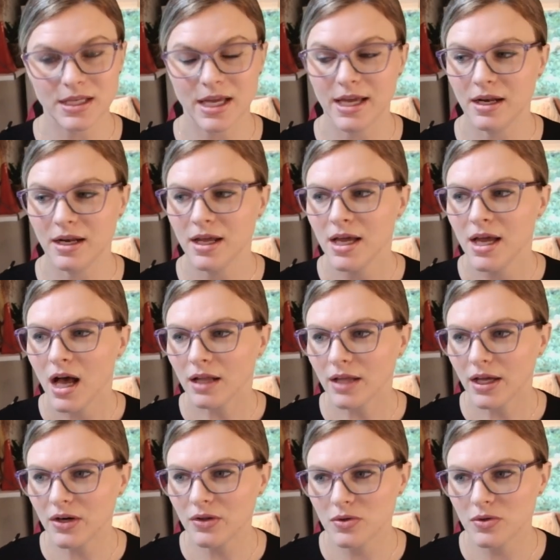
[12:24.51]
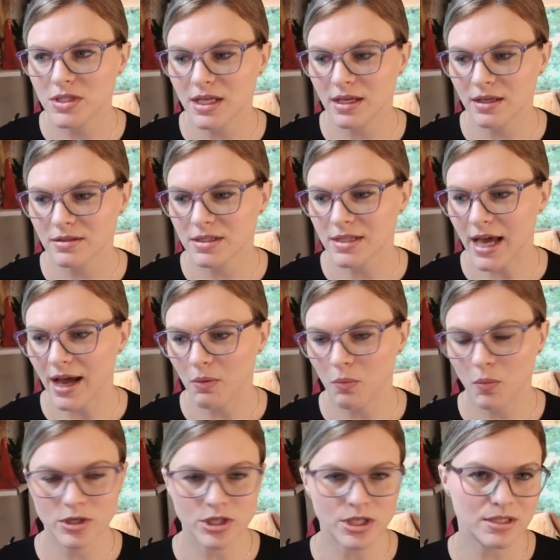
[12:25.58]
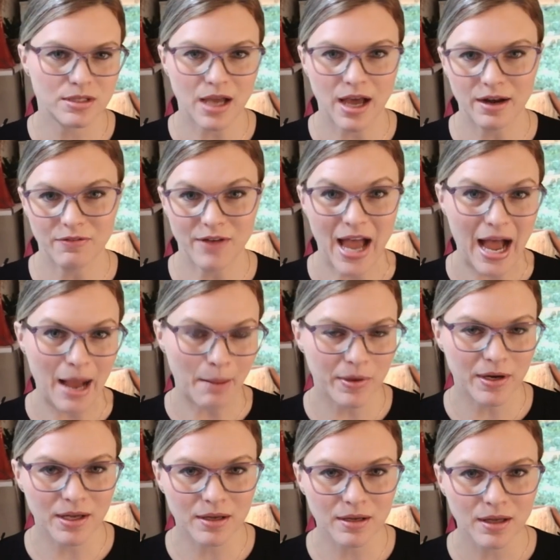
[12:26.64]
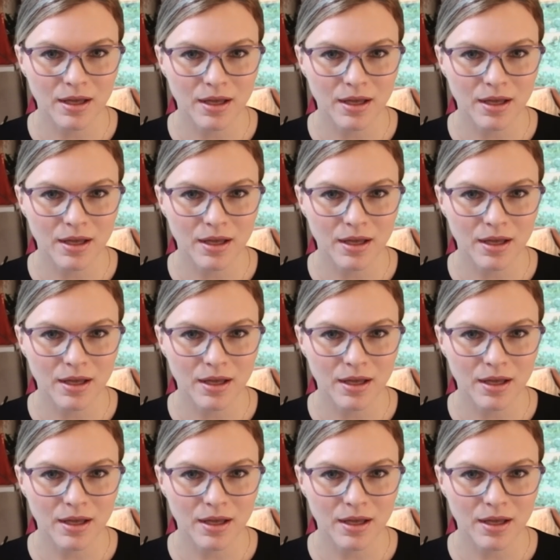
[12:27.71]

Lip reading: and a lot of those things that were just kind of happening,